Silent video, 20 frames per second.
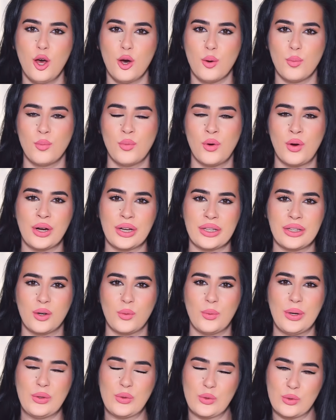more in a
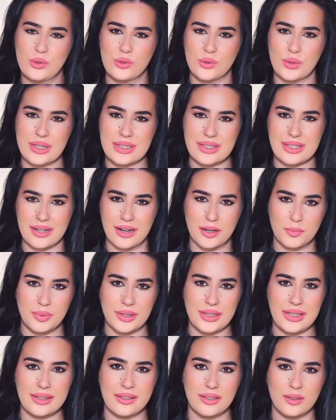way to dress it up a
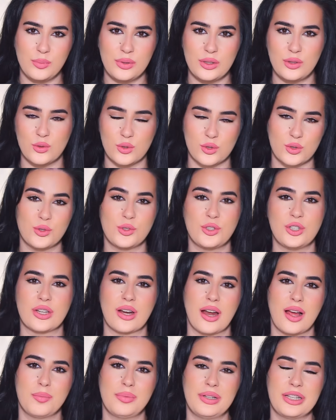little bit, to zhuzh it
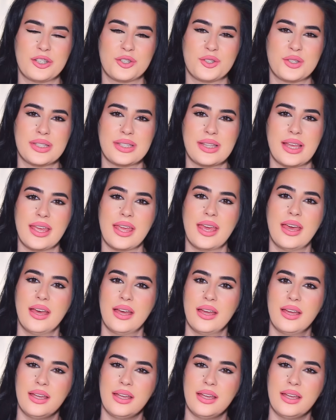up, let's just say,